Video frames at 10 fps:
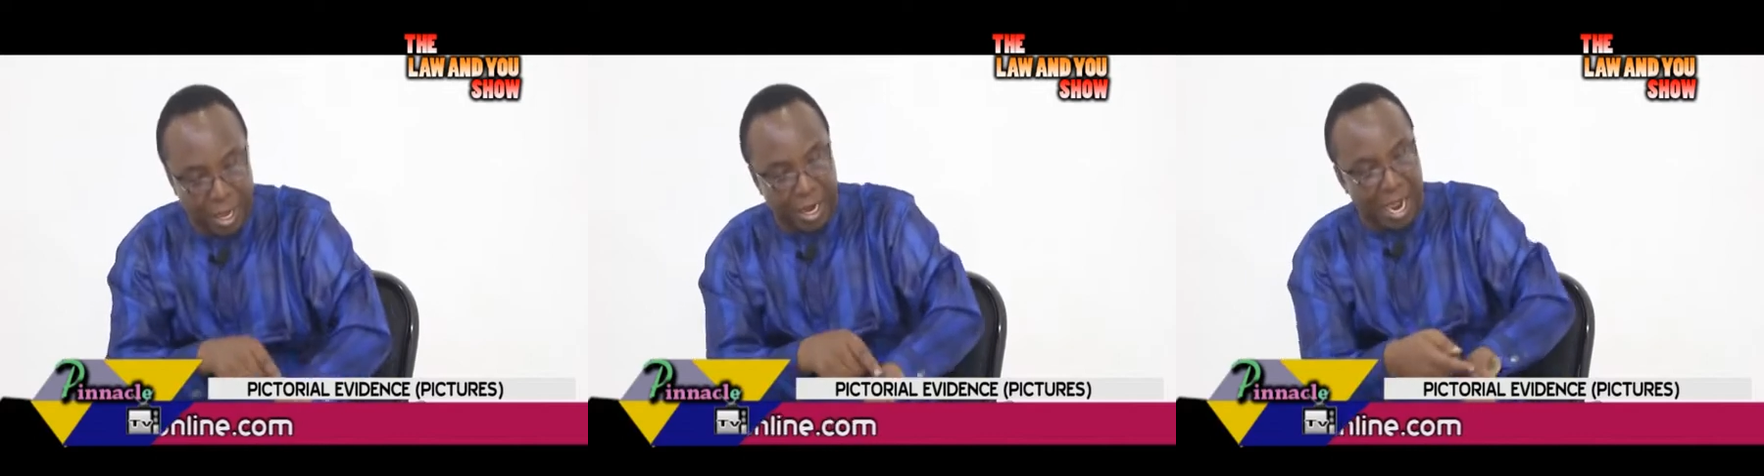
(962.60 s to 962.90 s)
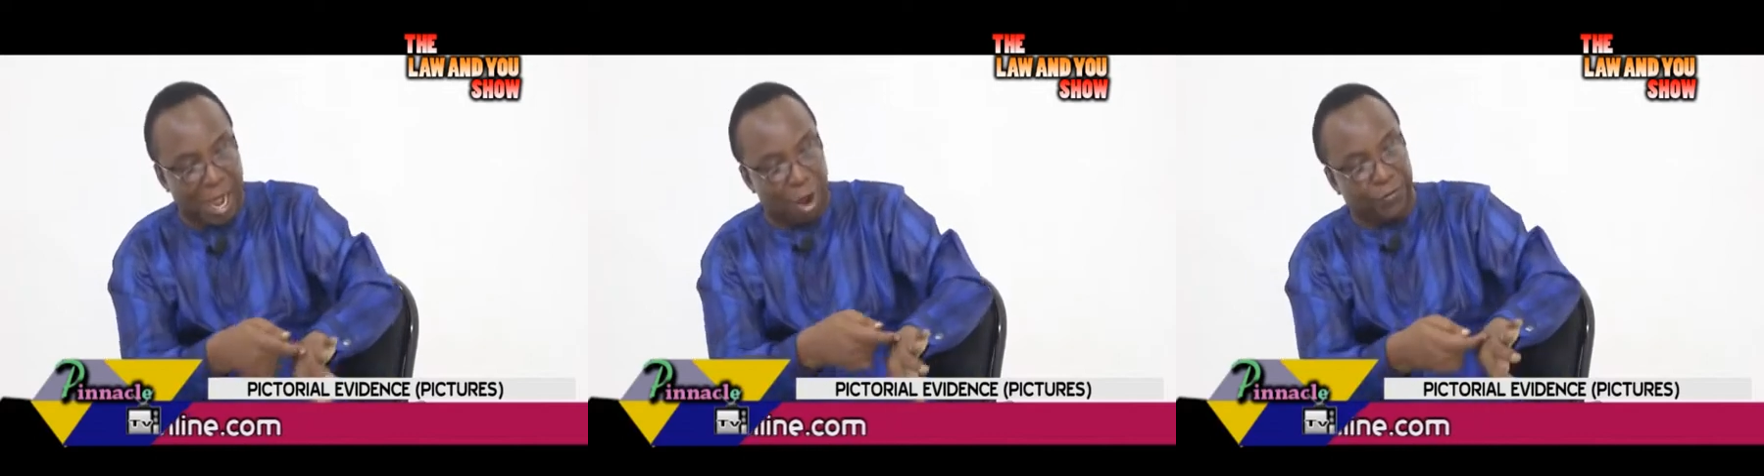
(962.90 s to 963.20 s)
either
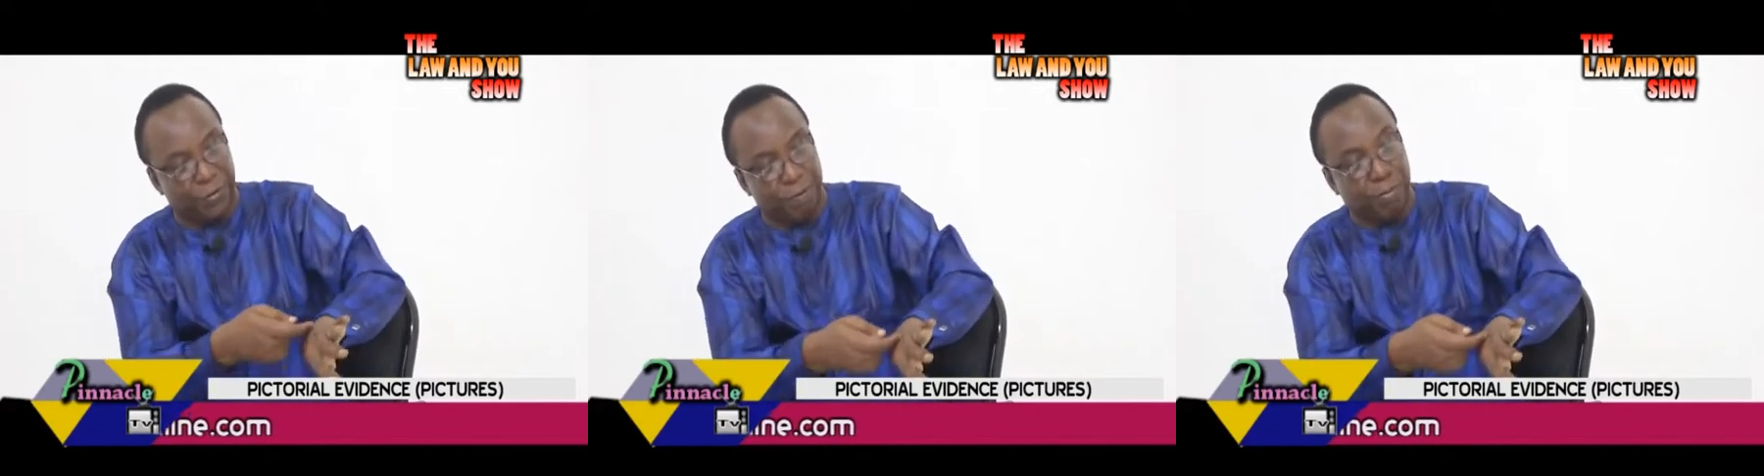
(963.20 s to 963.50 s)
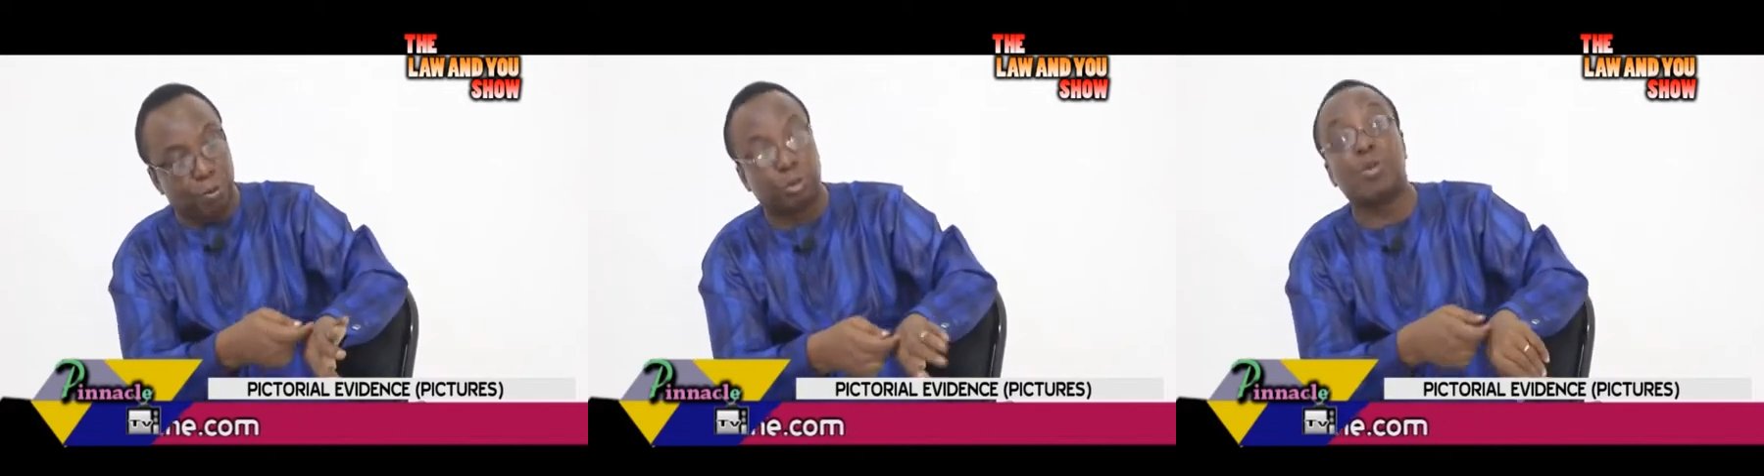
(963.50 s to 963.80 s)
of a
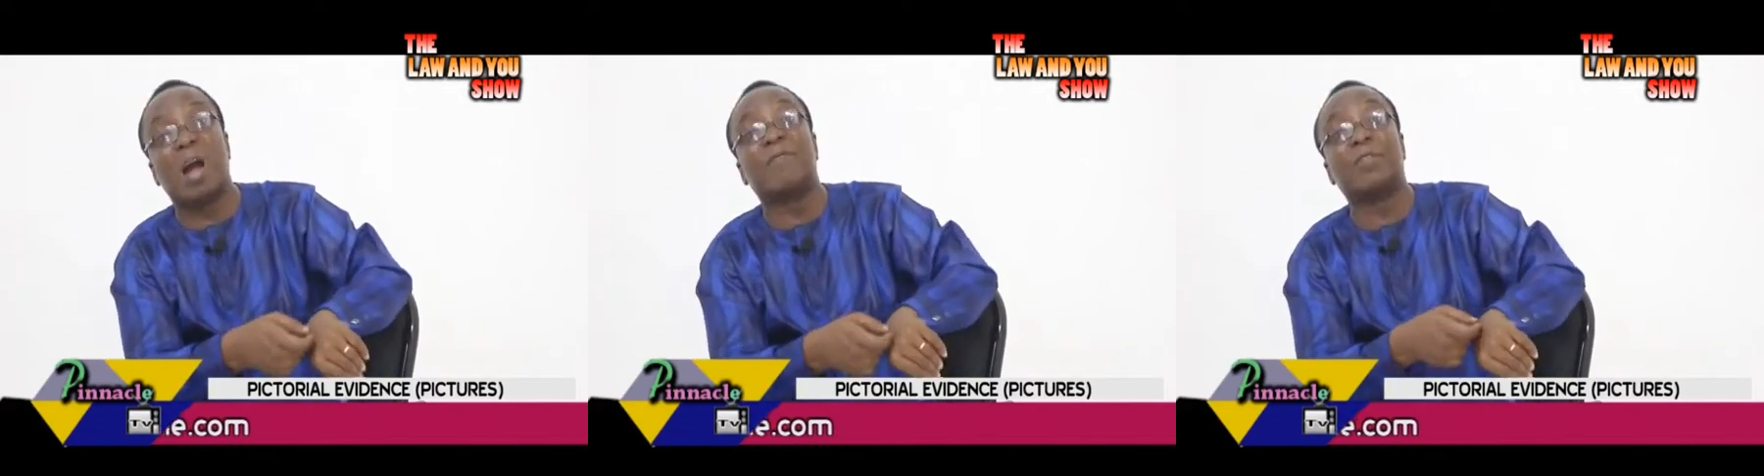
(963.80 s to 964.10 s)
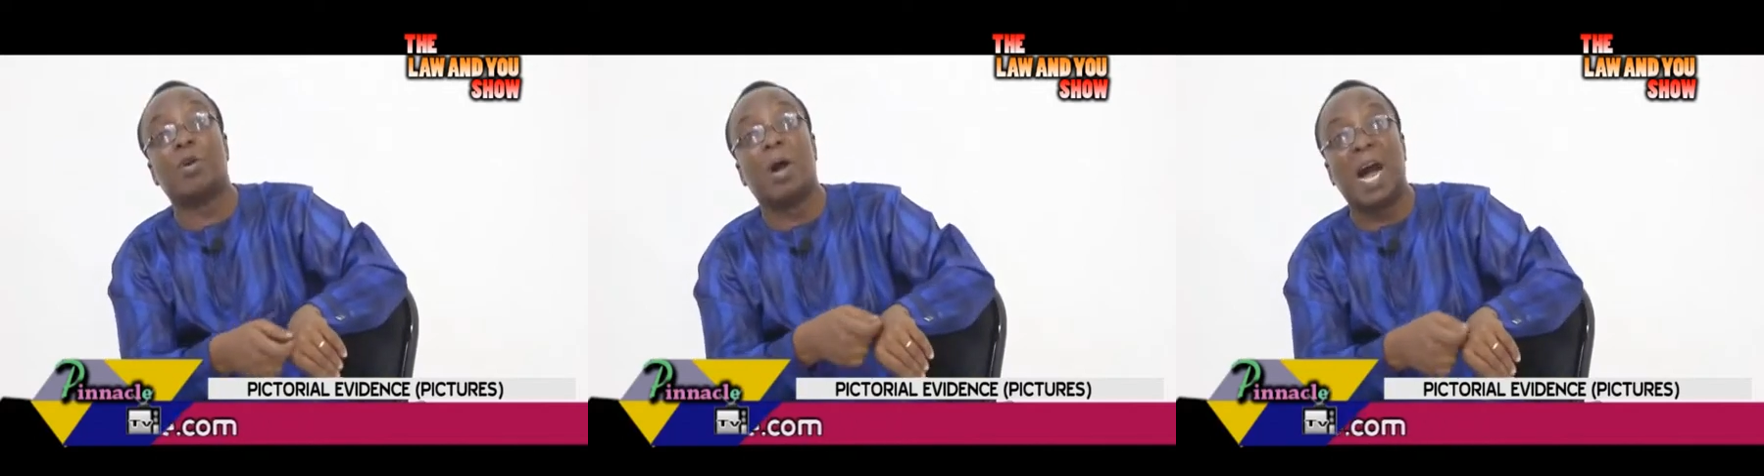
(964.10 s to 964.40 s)
bruise you have
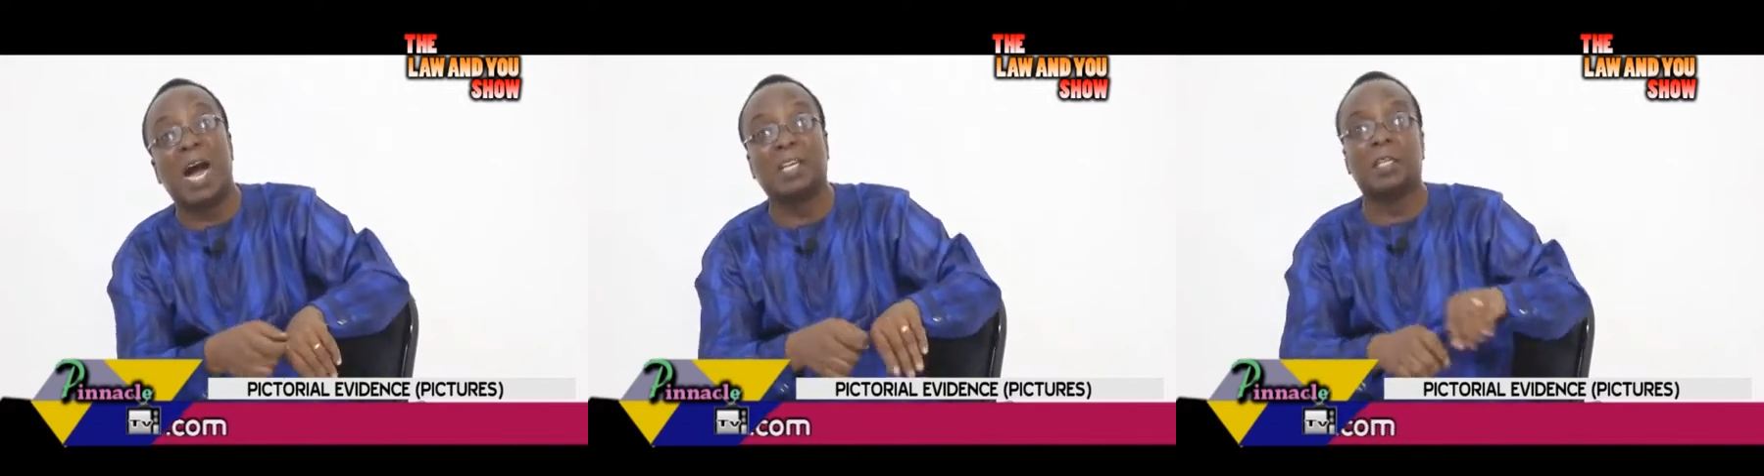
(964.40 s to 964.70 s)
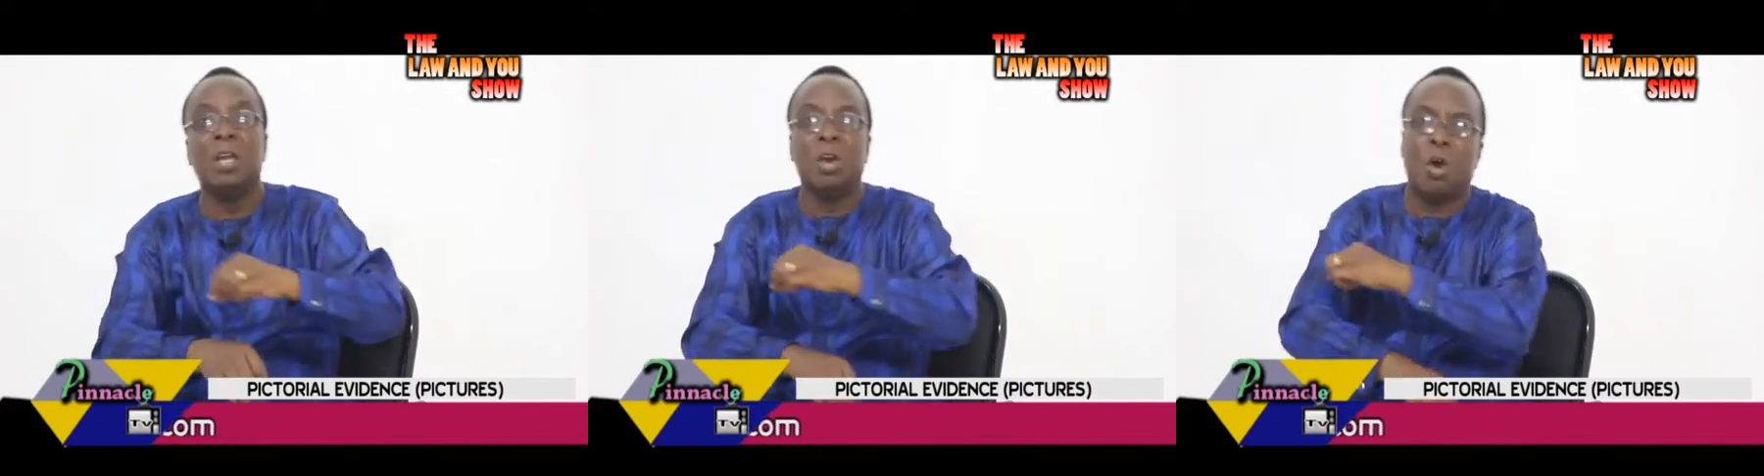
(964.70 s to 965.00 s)
in your
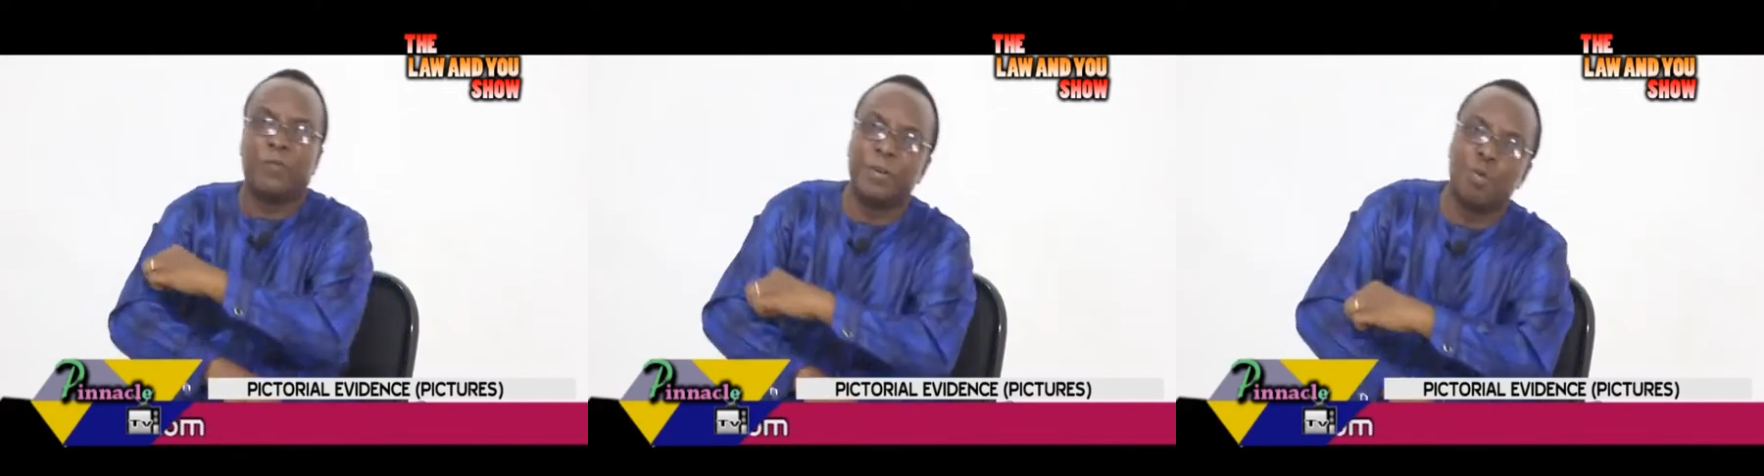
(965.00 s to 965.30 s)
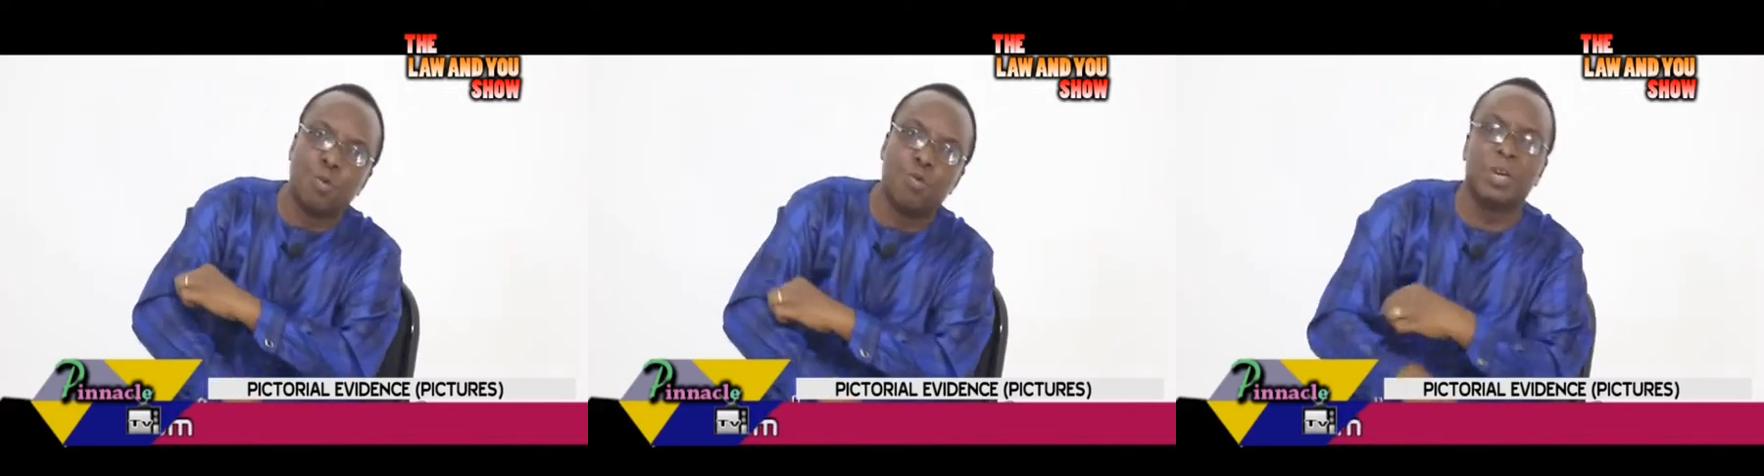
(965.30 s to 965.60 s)
hand, of a
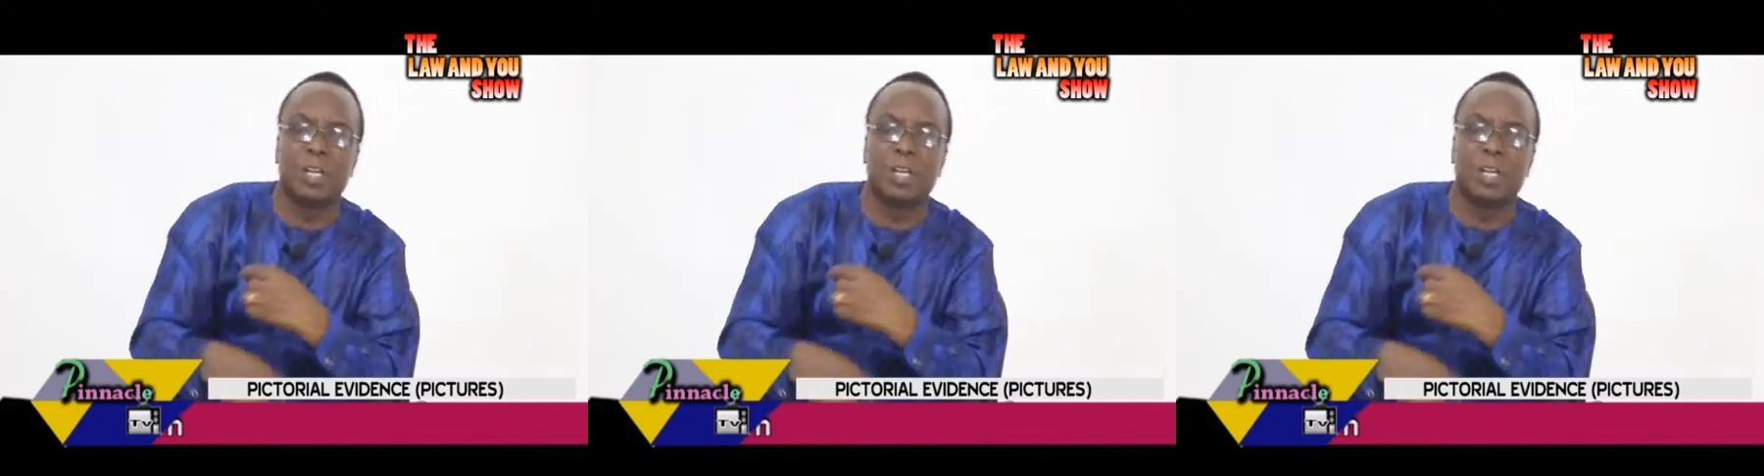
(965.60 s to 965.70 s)
wound,